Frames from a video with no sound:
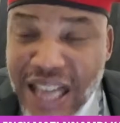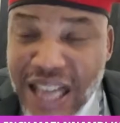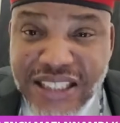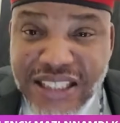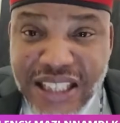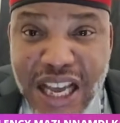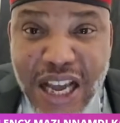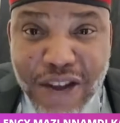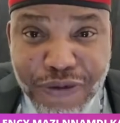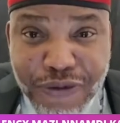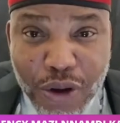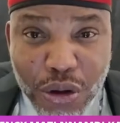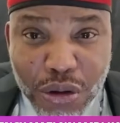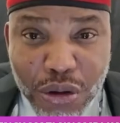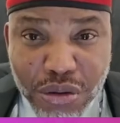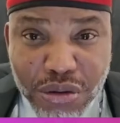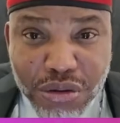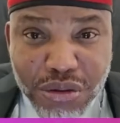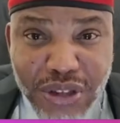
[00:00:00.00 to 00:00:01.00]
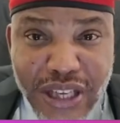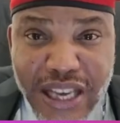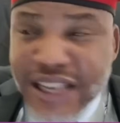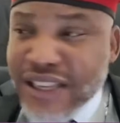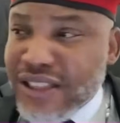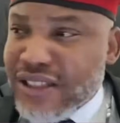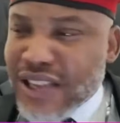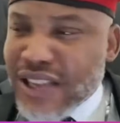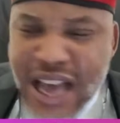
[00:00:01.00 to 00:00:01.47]
That evil
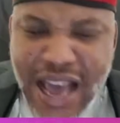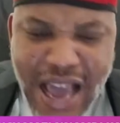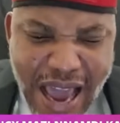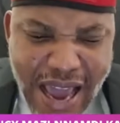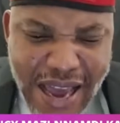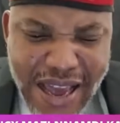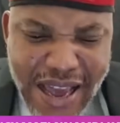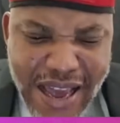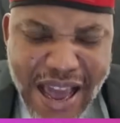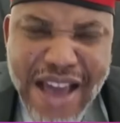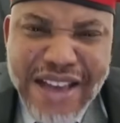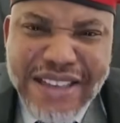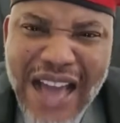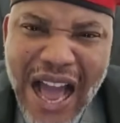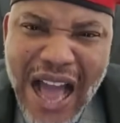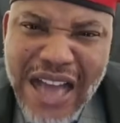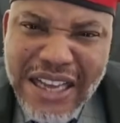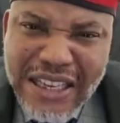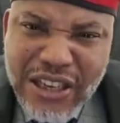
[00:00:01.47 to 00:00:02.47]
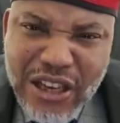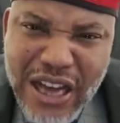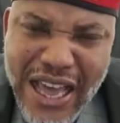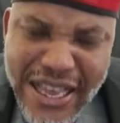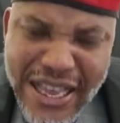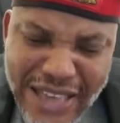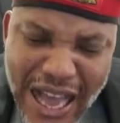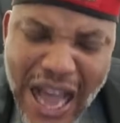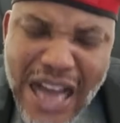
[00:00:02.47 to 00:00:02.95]
is a
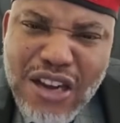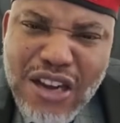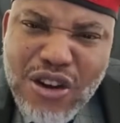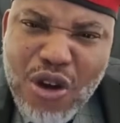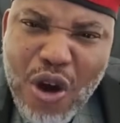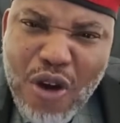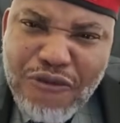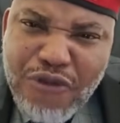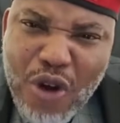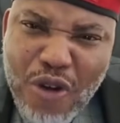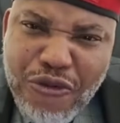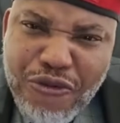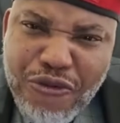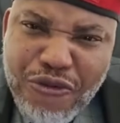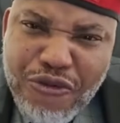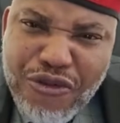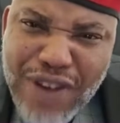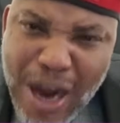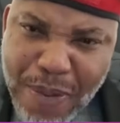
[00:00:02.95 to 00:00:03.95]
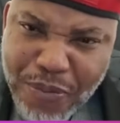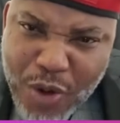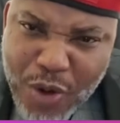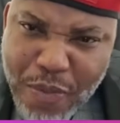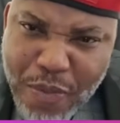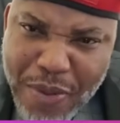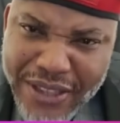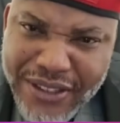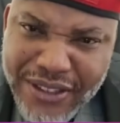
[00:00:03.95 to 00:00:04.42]
gang of
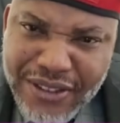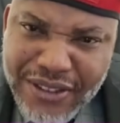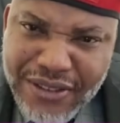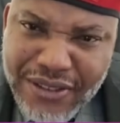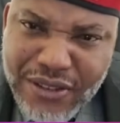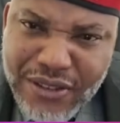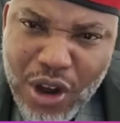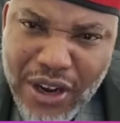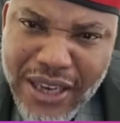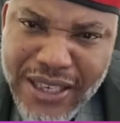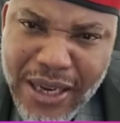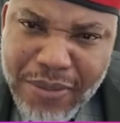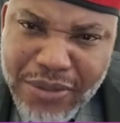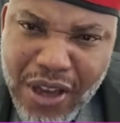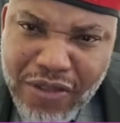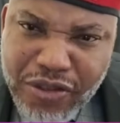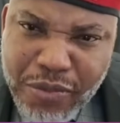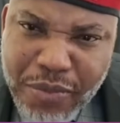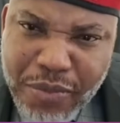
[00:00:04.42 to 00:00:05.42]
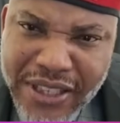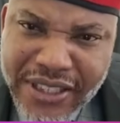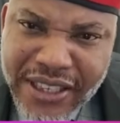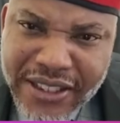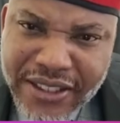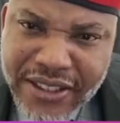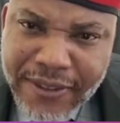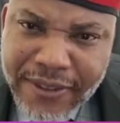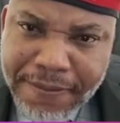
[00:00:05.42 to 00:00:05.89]
reprobates calling themselves
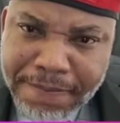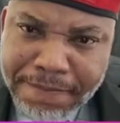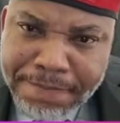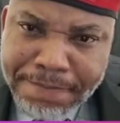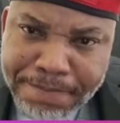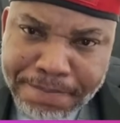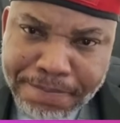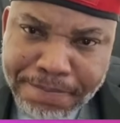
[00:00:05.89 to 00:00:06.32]
presidency.